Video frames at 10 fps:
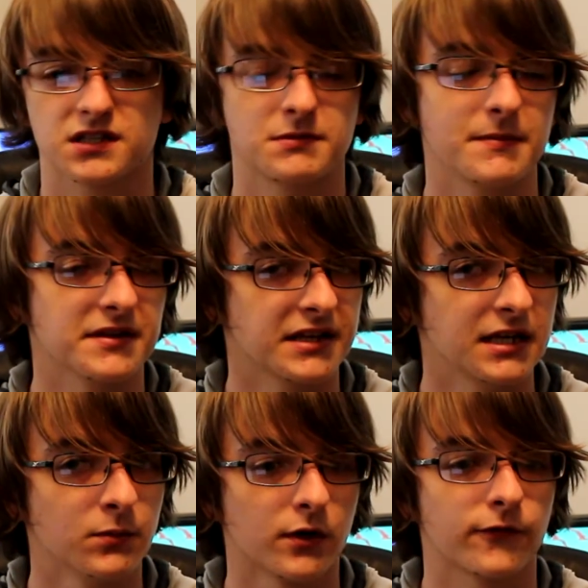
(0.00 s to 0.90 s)
this may be the
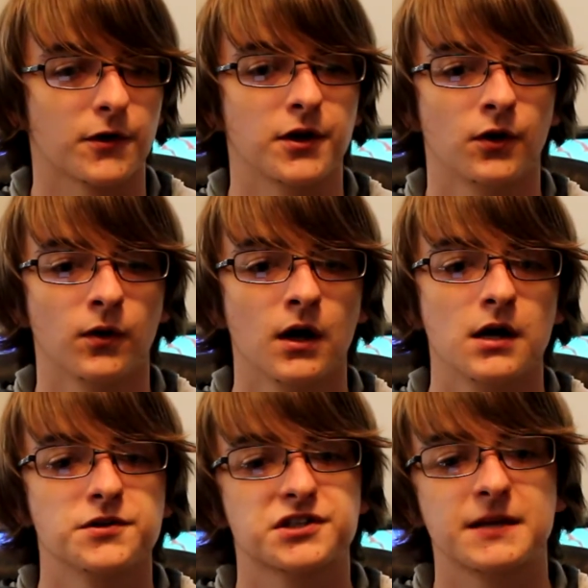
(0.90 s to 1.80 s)
keyboard for you.
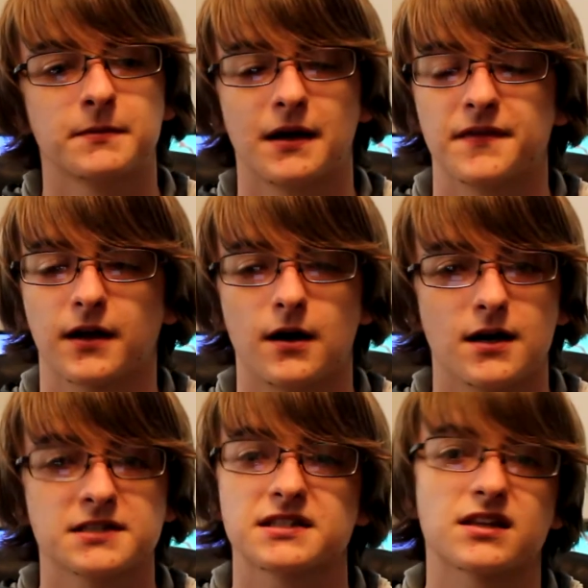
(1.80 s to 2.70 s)
Just keep in mind the cost,